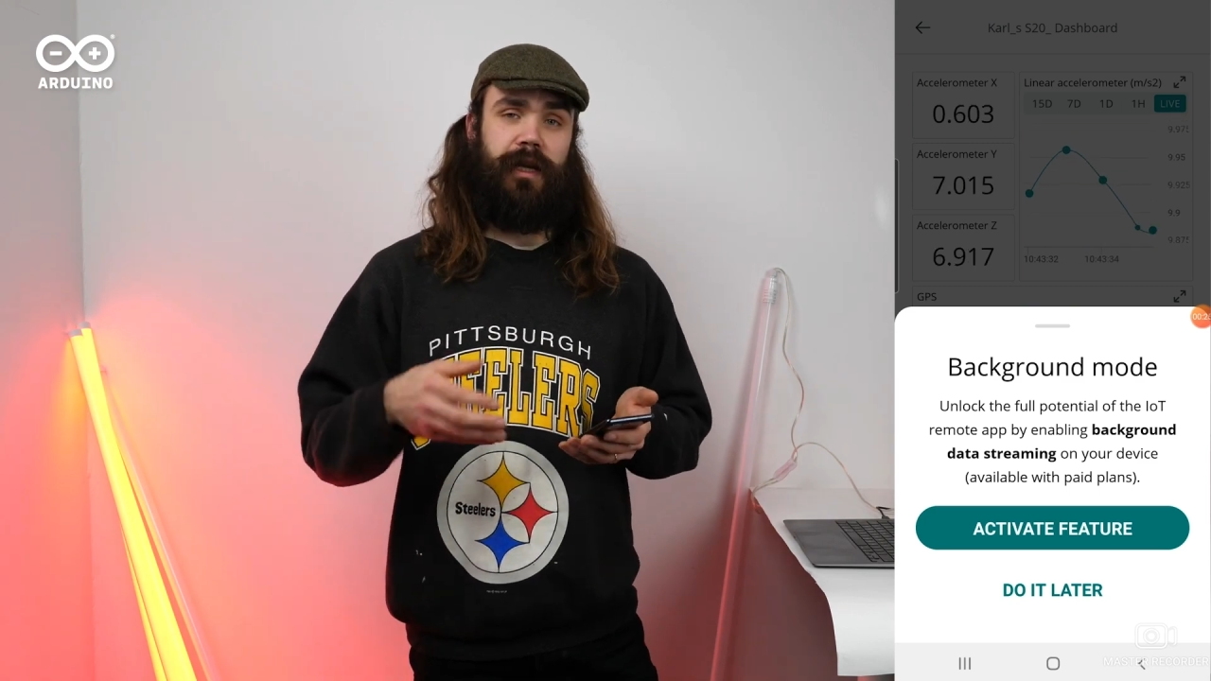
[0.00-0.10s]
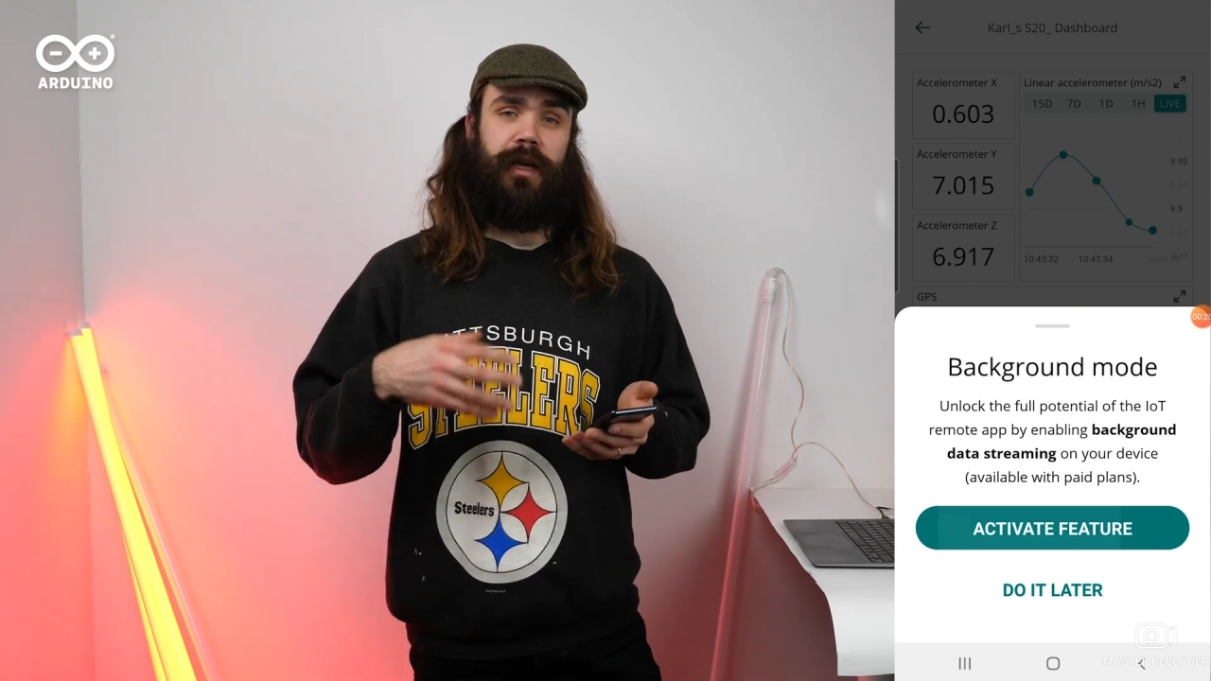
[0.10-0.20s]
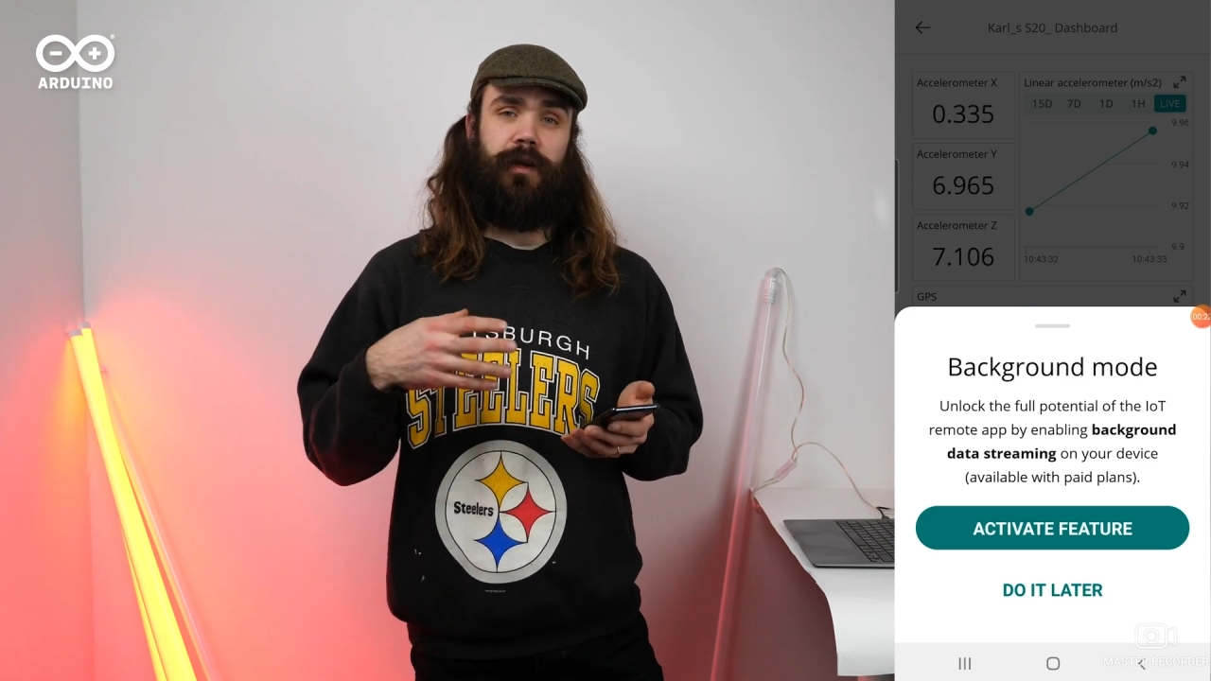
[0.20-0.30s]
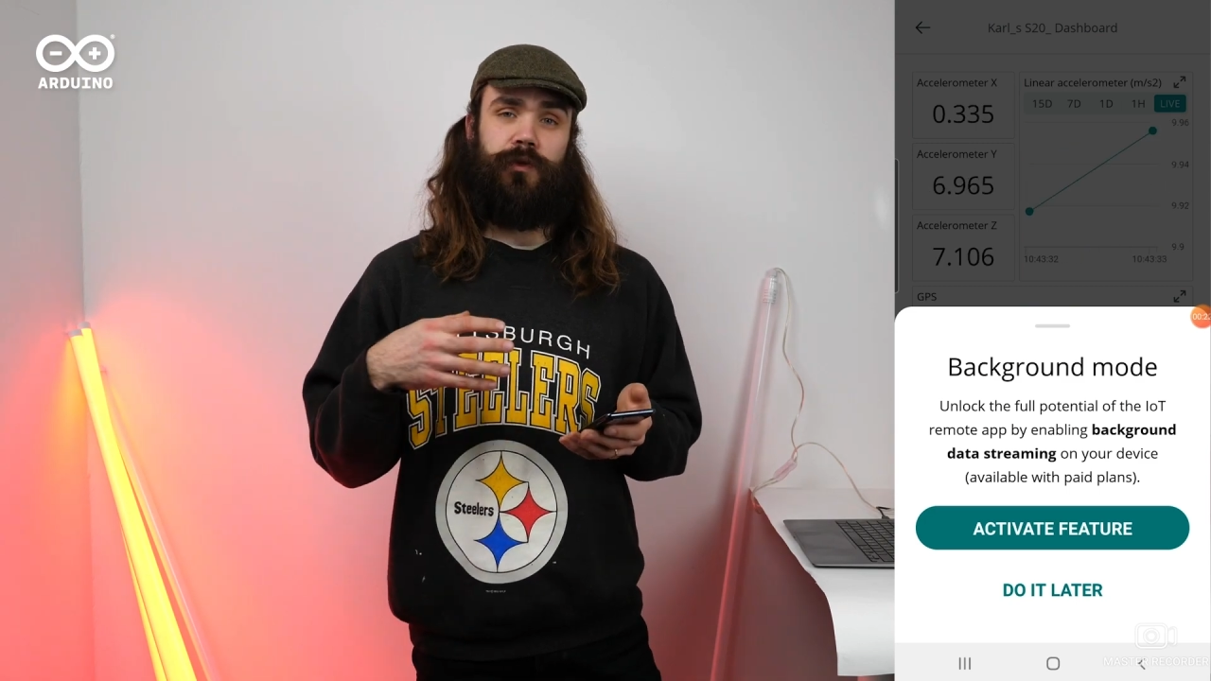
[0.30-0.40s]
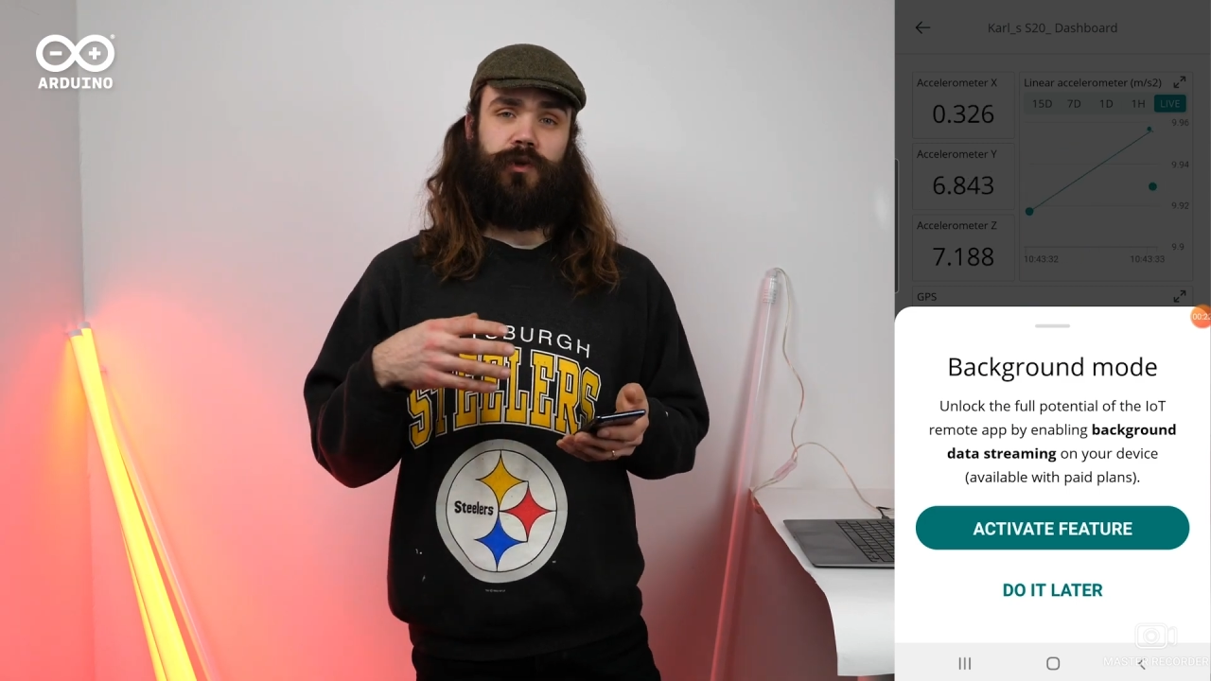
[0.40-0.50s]

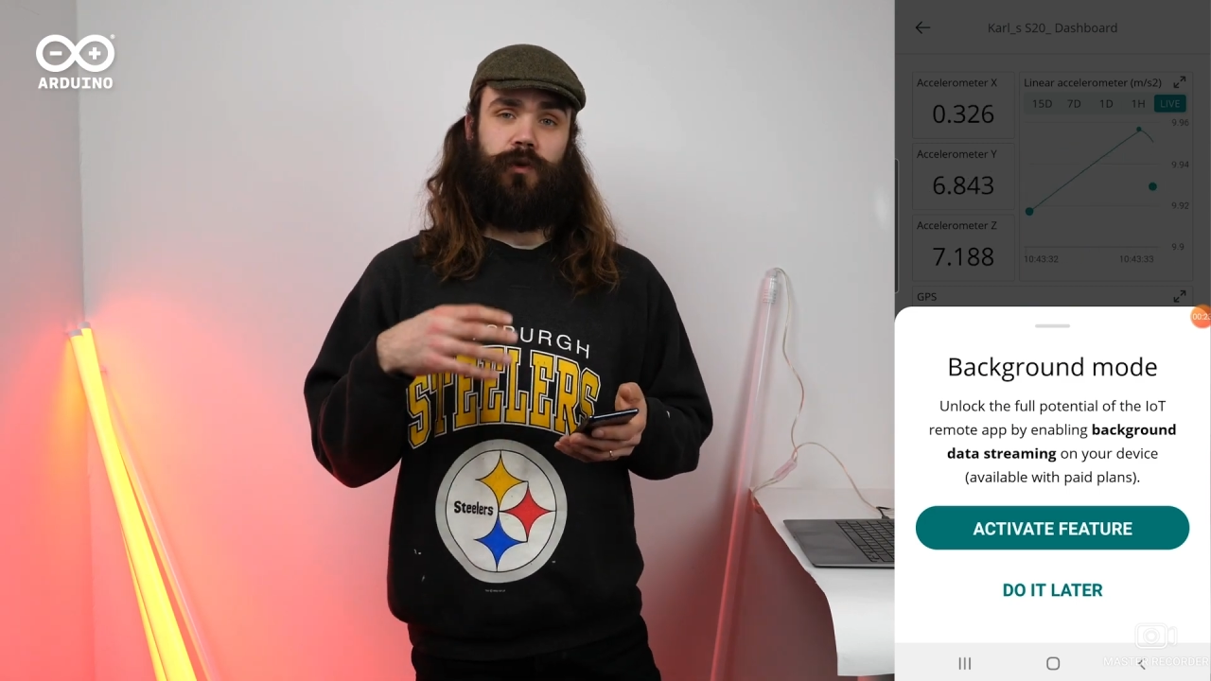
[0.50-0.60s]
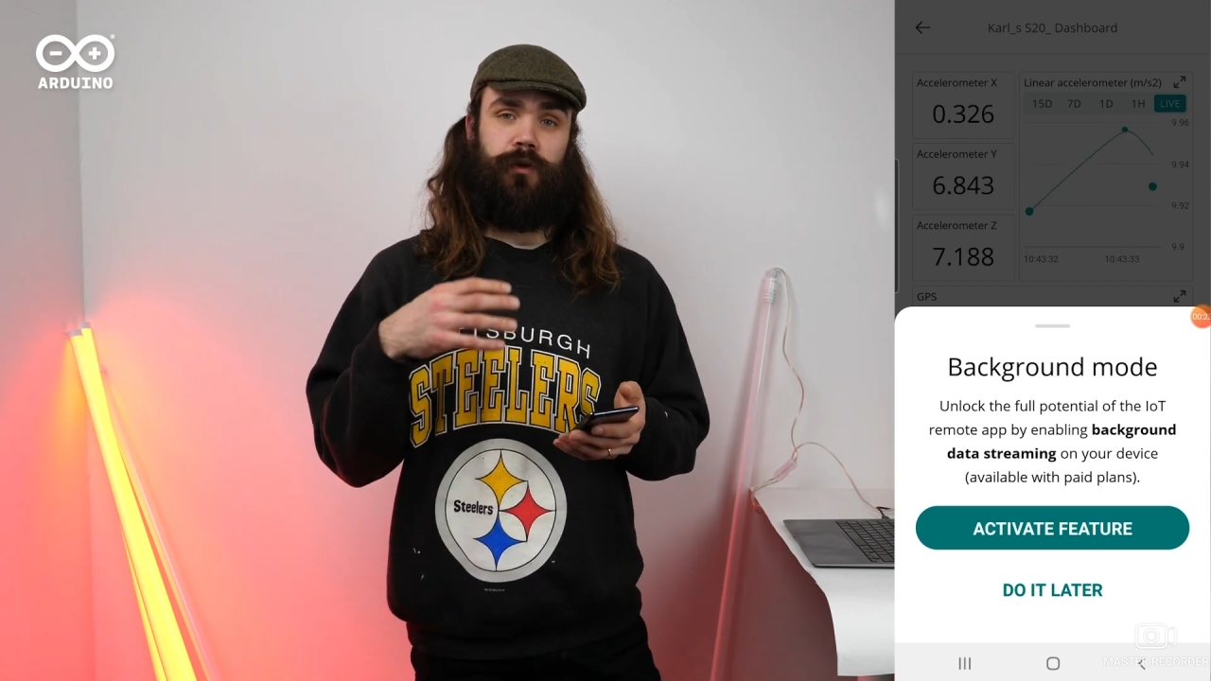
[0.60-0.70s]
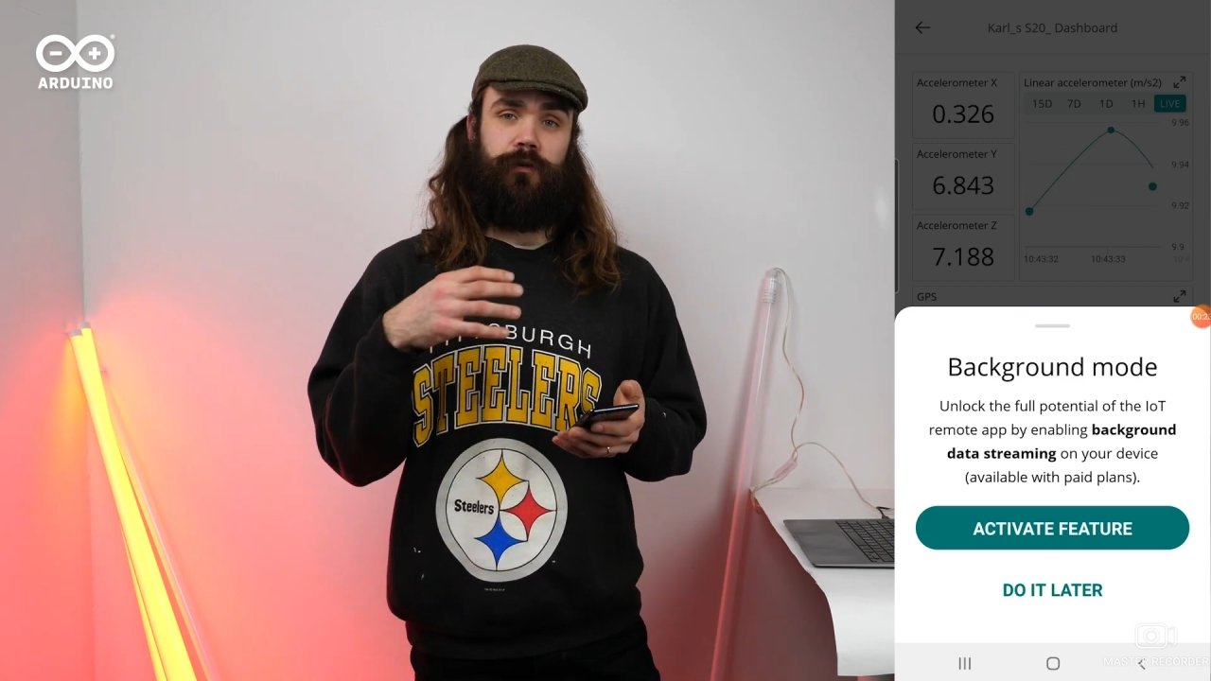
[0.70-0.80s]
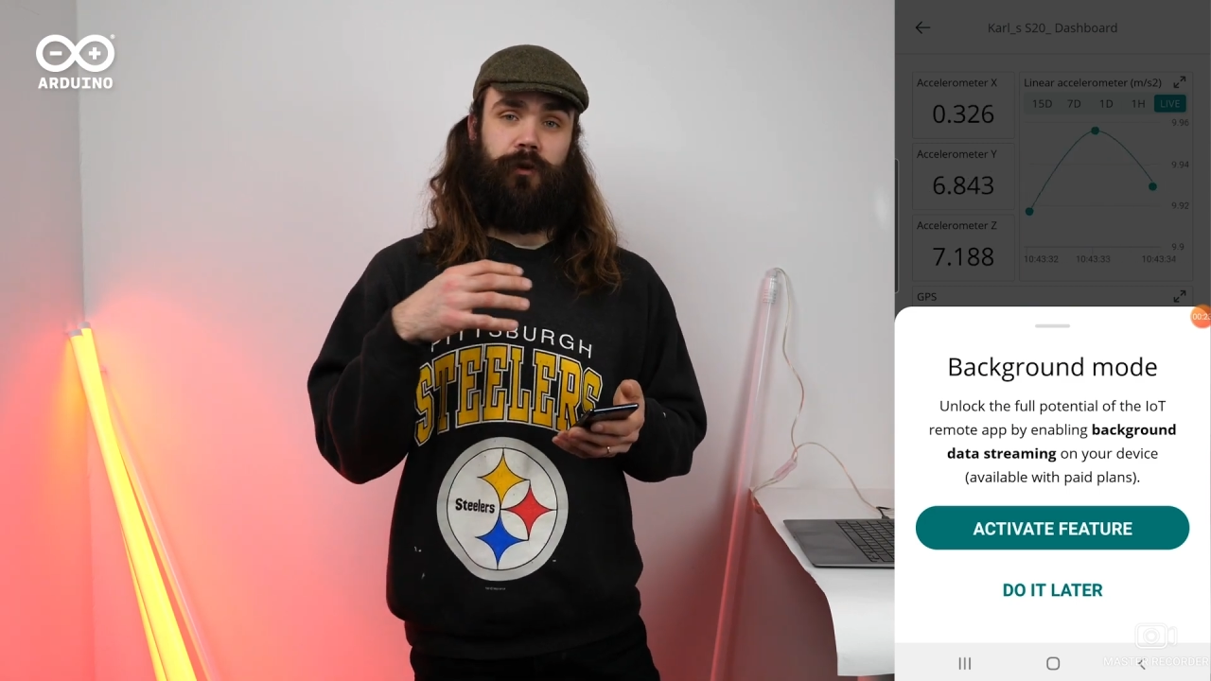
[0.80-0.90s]
allows your,